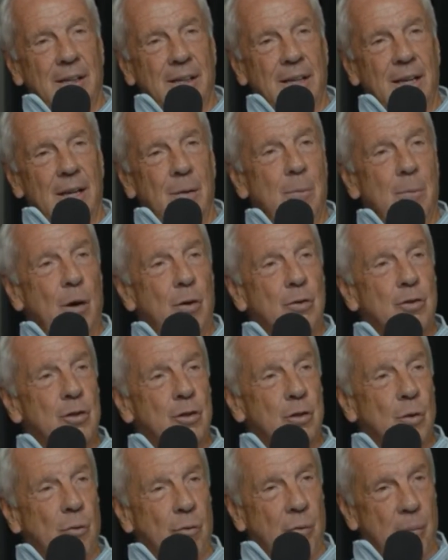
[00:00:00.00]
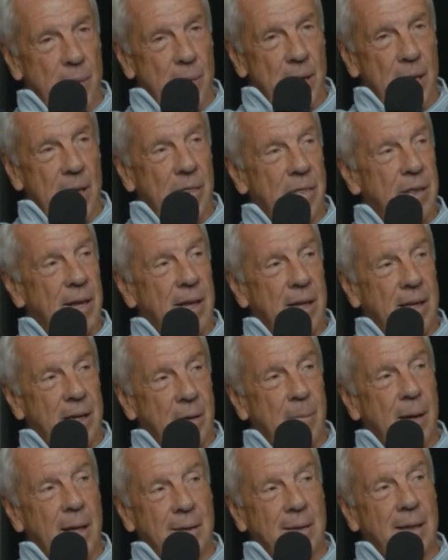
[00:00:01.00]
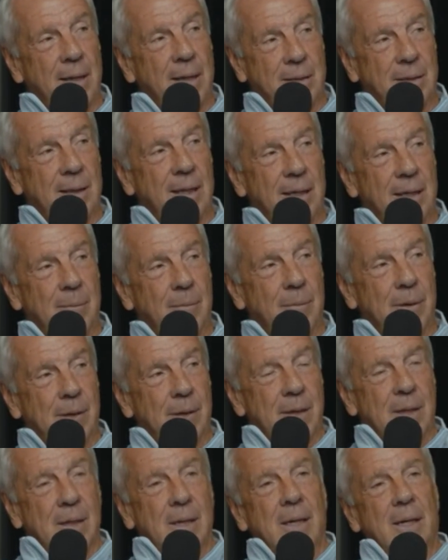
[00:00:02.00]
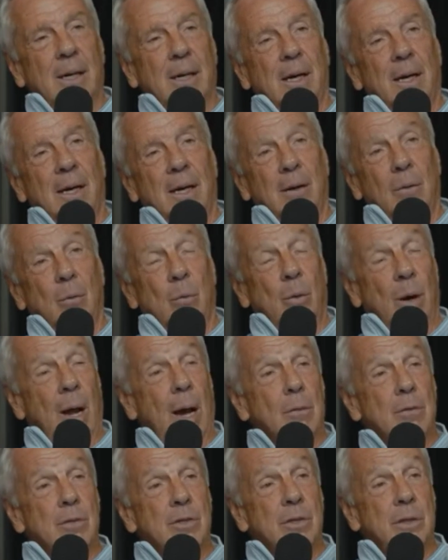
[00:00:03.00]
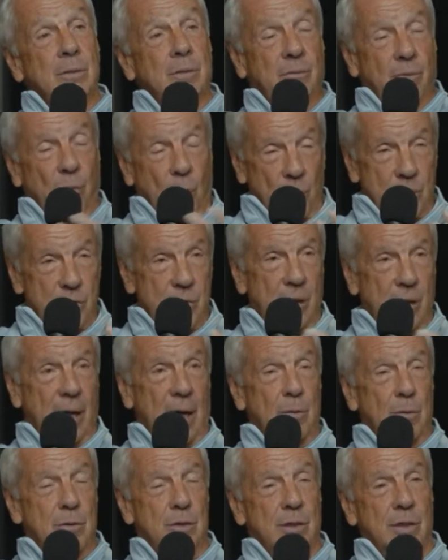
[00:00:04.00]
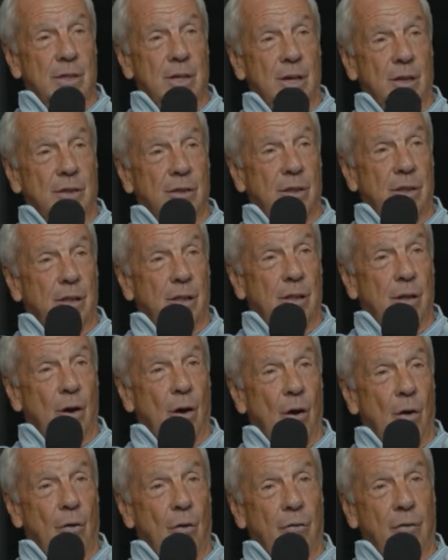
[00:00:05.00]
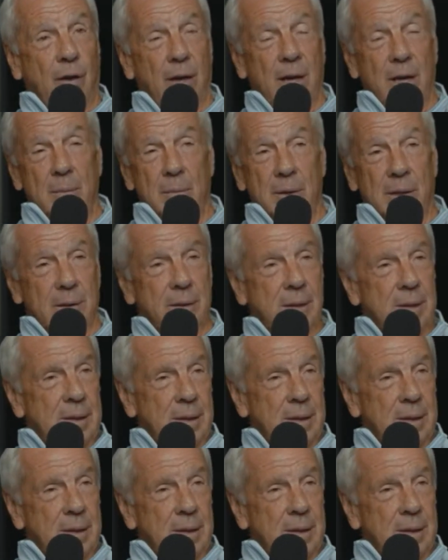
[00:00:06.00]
emotional for me thinking about that team. When I was fortunately, I was inducted into the Hall of Fame in